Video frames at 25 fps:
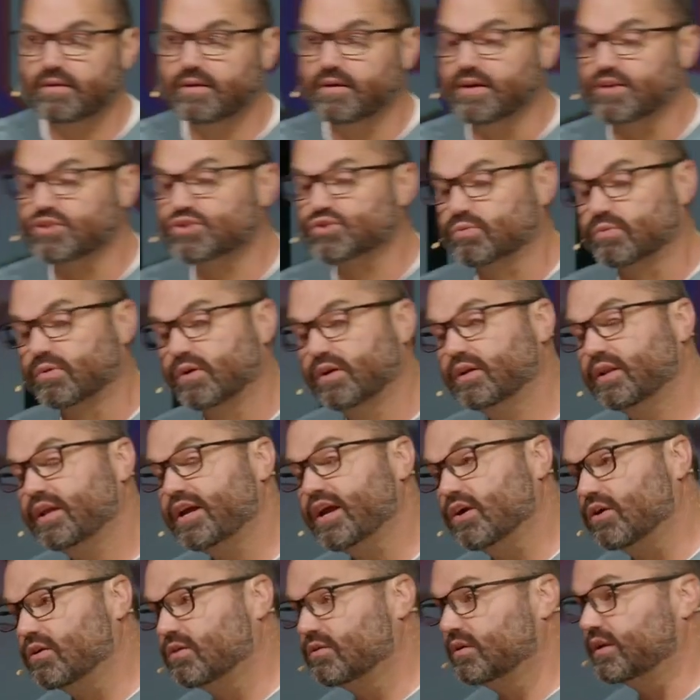It's really
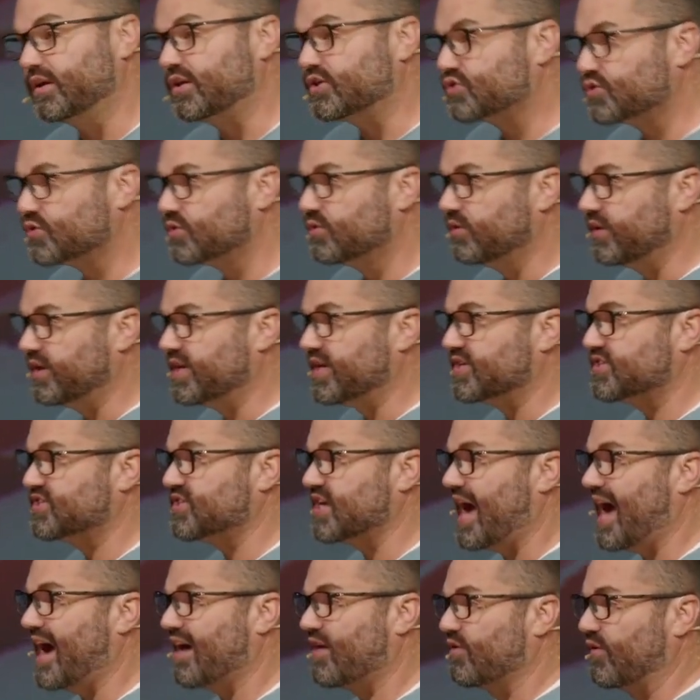only truly a
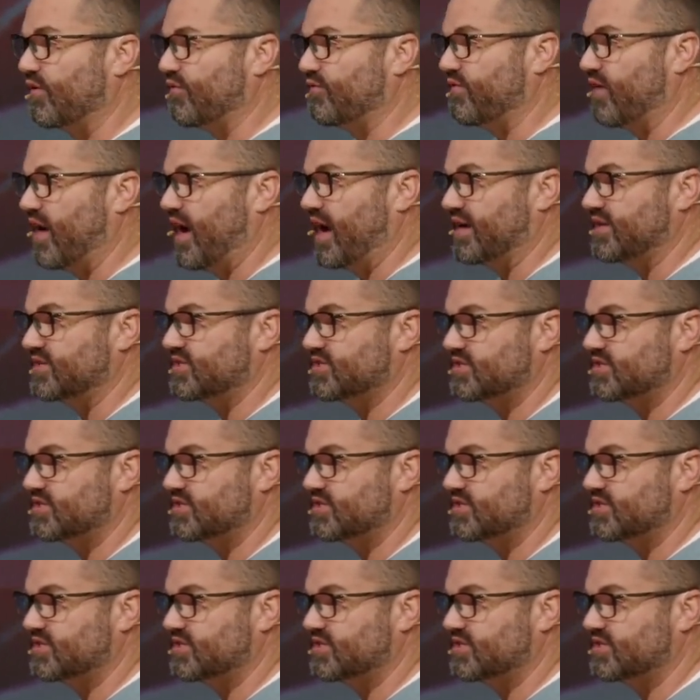sacrifice.